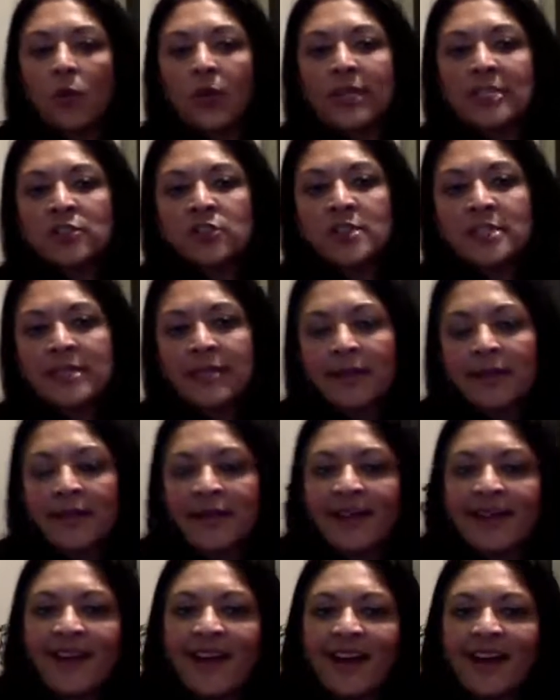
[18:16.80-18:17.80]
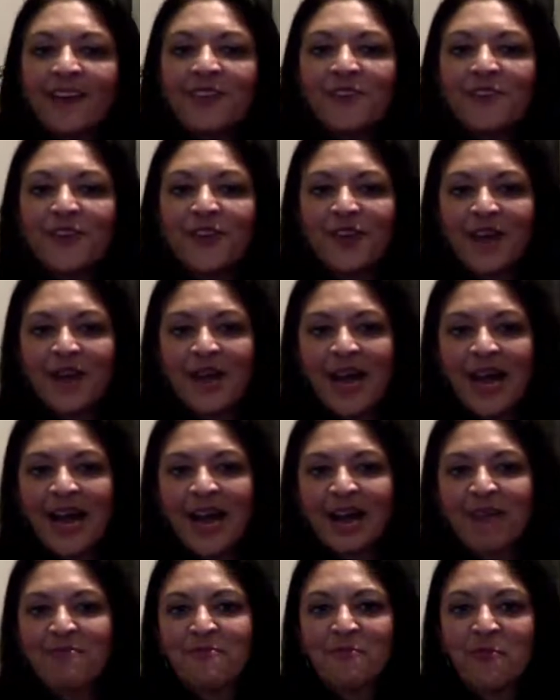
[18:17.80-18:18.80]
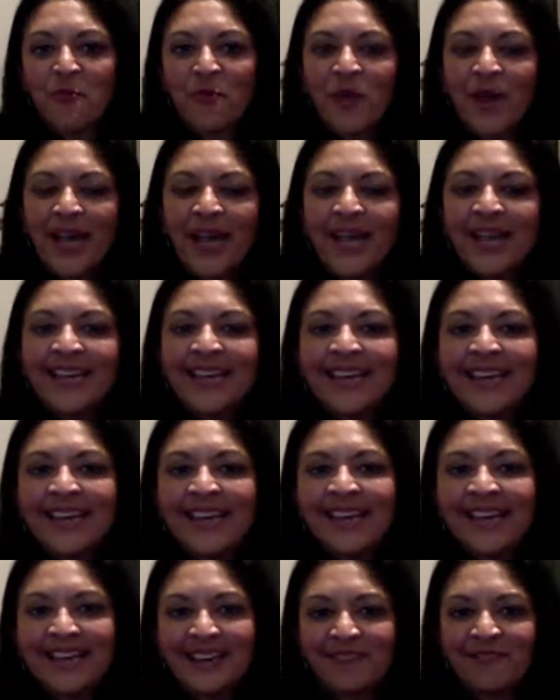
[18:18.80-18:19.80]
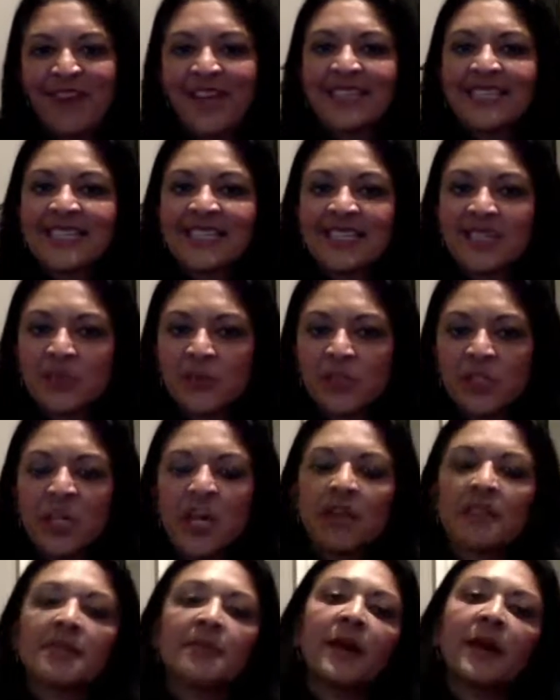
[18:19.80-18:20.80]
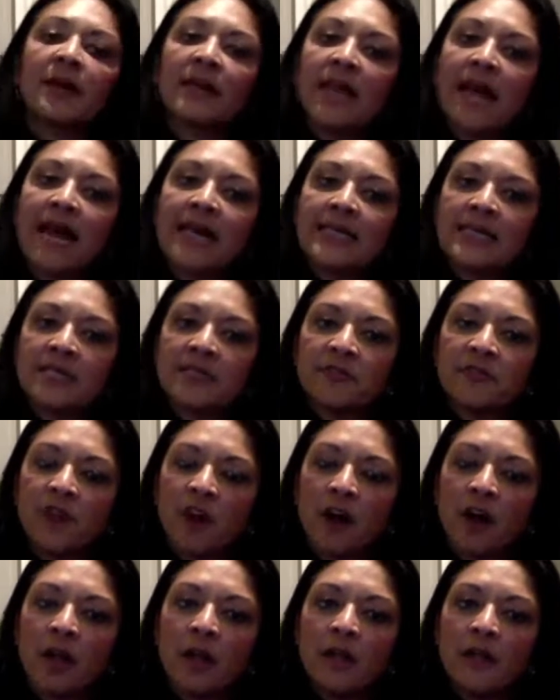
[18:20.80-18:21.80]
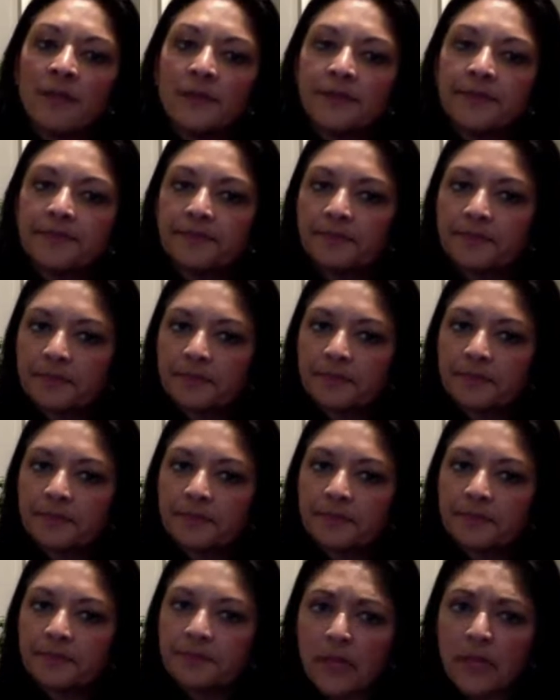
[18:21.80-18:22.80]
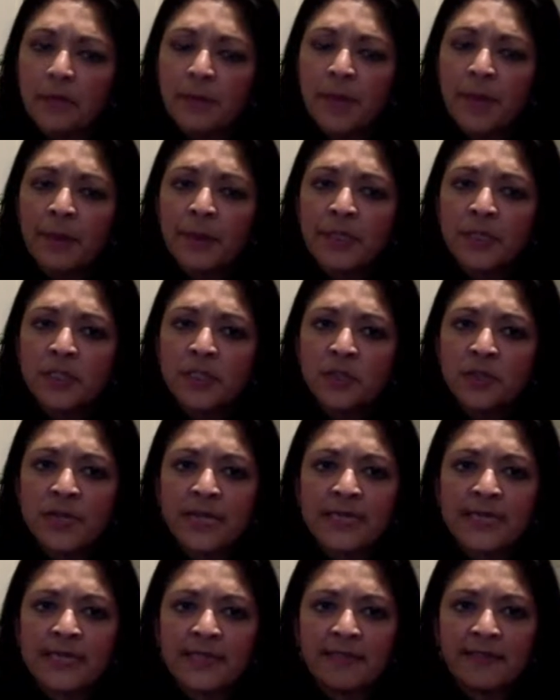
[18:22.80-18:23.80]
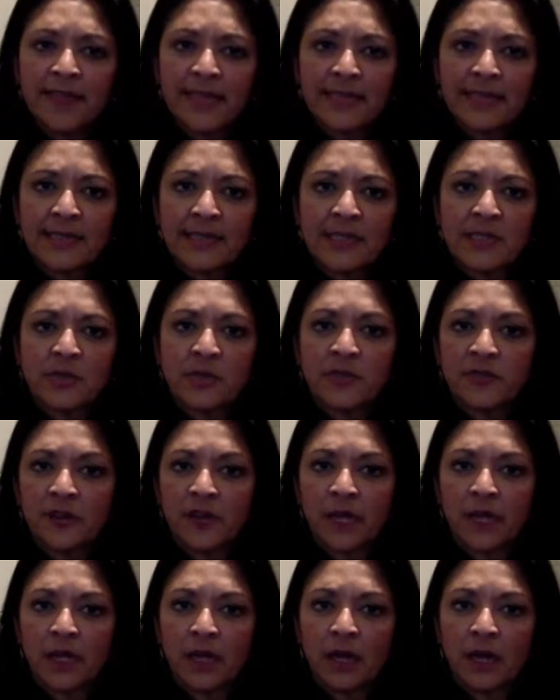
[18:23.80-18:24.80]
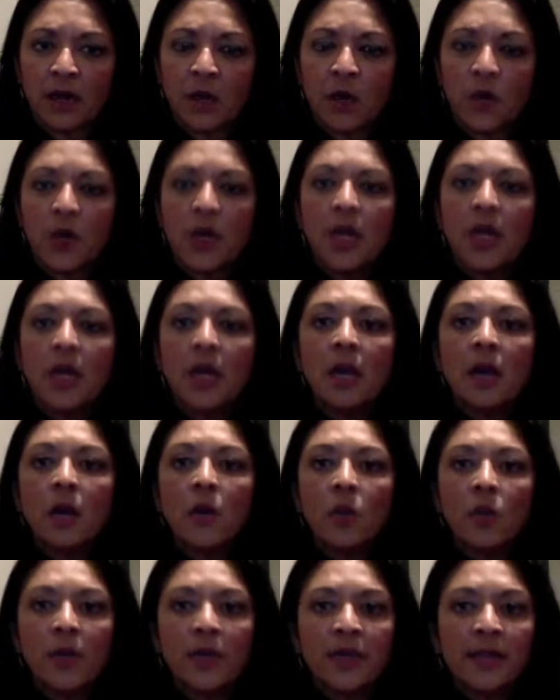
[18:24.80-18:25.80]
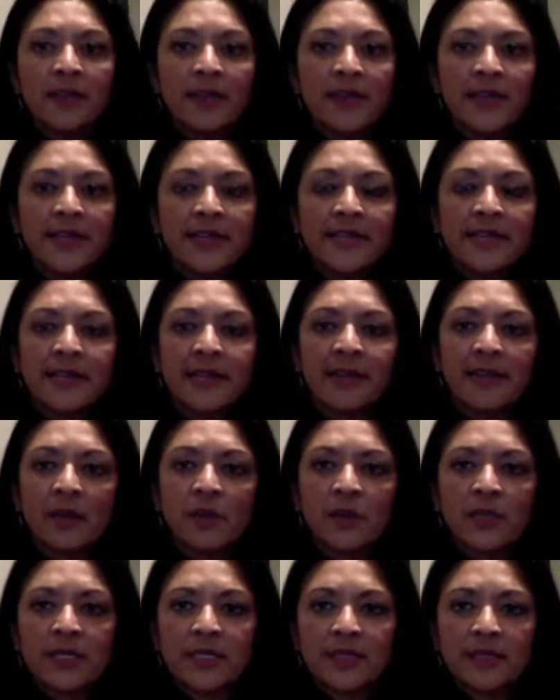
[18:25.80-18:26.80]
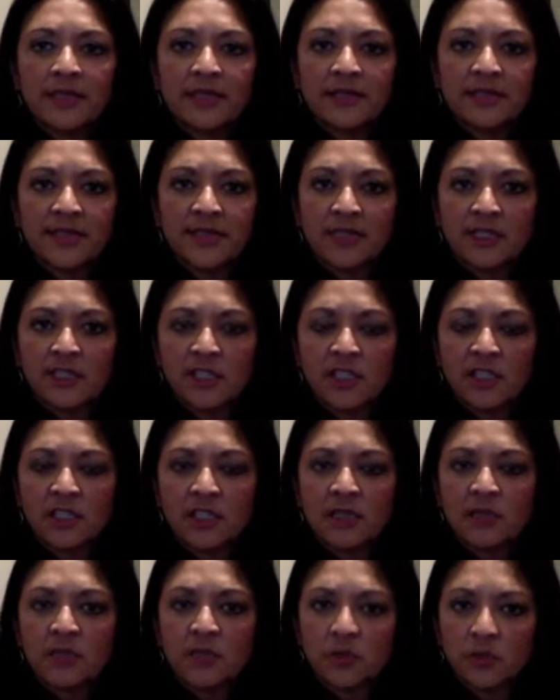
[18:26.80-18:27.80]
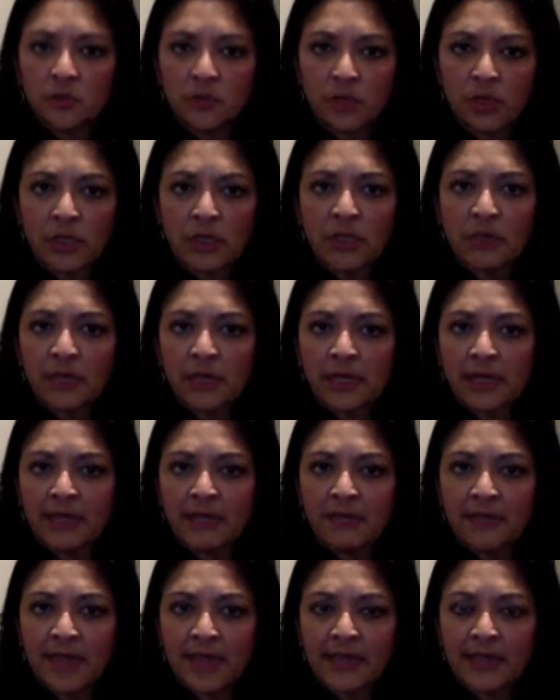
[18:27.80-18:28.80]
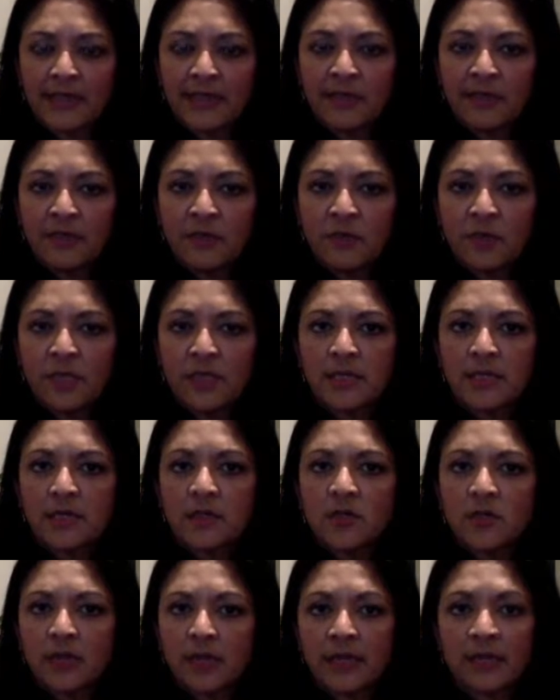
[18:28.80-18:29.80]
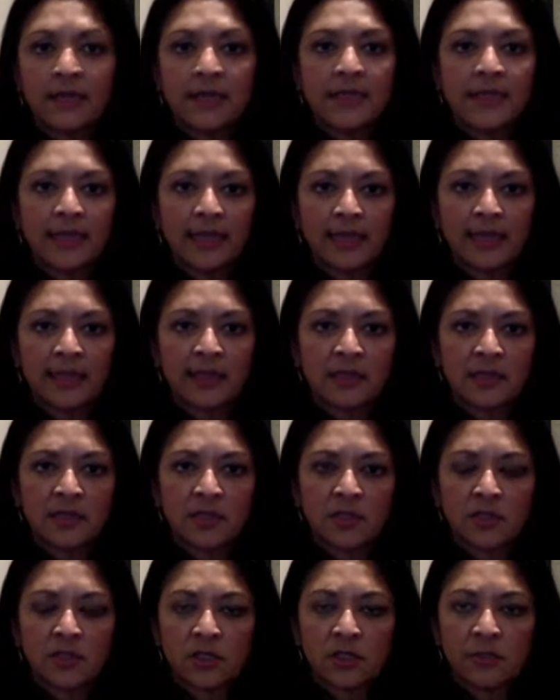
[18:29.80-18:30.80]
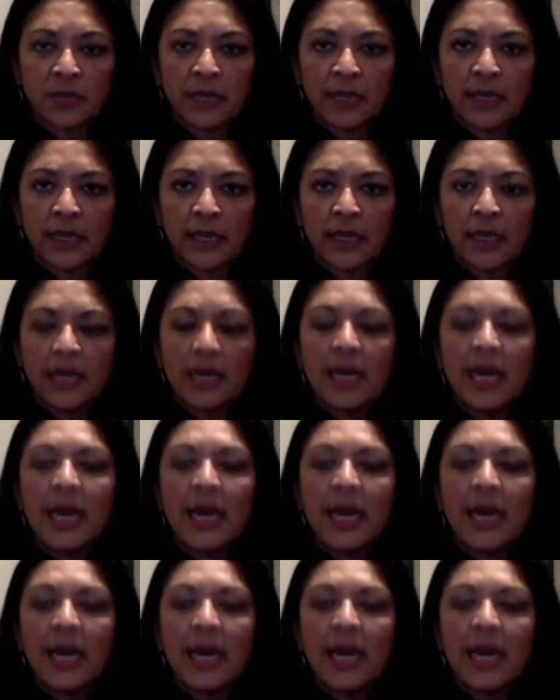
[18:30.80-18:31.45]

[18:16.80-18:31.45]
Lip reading: Interestingly enough, when vaccines were talked about last fall, public trust in vaccines was very low. One of the things that I think we did as physicians that was really, really effective was directly taking to social media